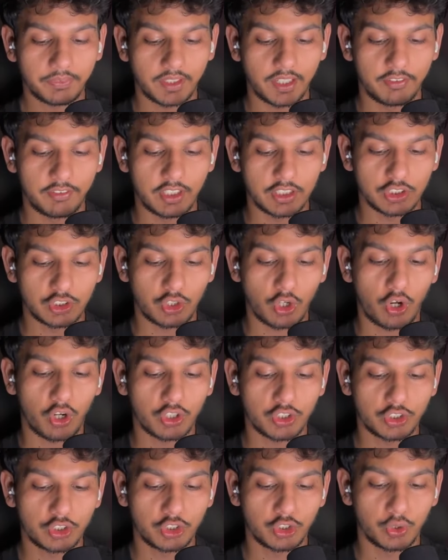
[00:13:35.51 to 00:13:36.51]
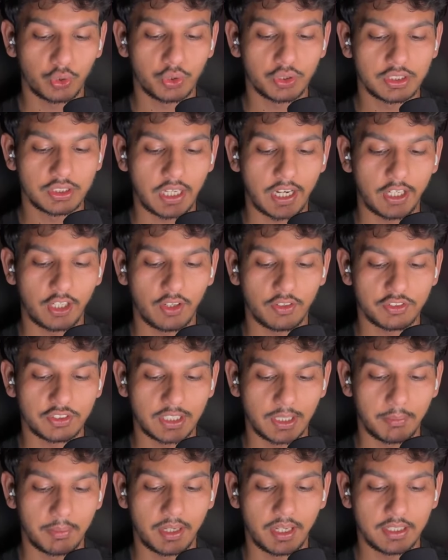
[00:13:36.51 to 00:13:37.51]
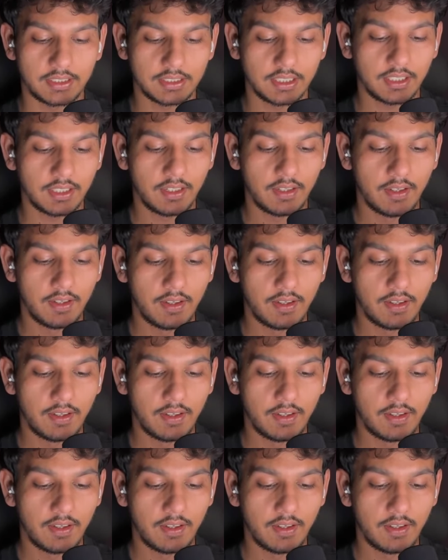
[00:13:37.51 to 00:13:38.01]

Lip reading: if the stock shows sign of stabilizing,